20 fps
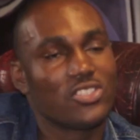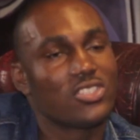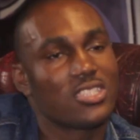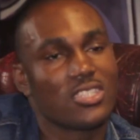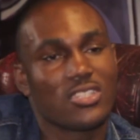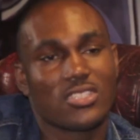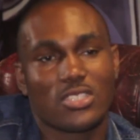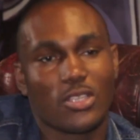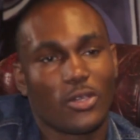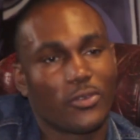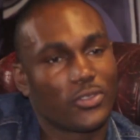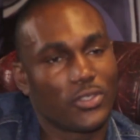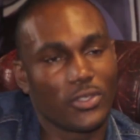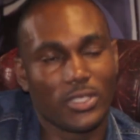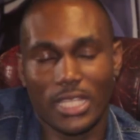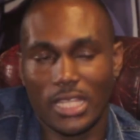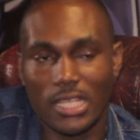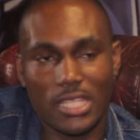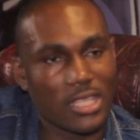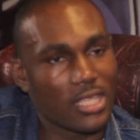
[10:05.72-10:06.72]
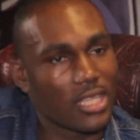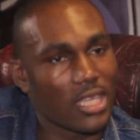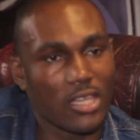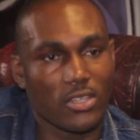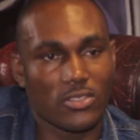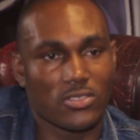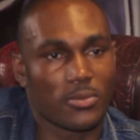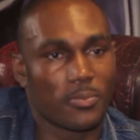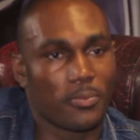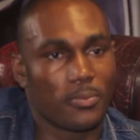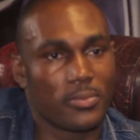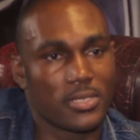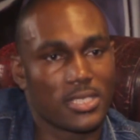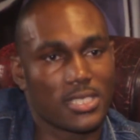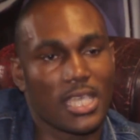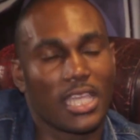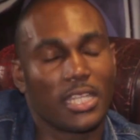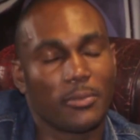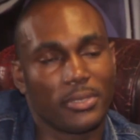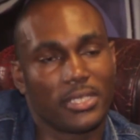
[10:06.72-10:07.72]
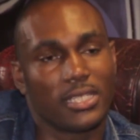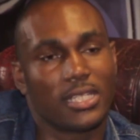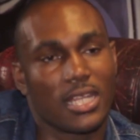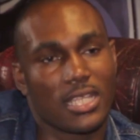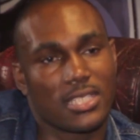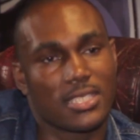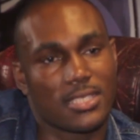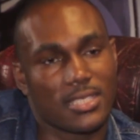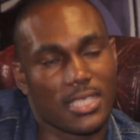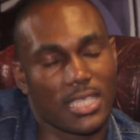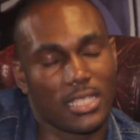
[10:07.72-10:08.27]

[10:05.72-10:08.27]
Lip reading: Could you see yourself doing anything else besides being an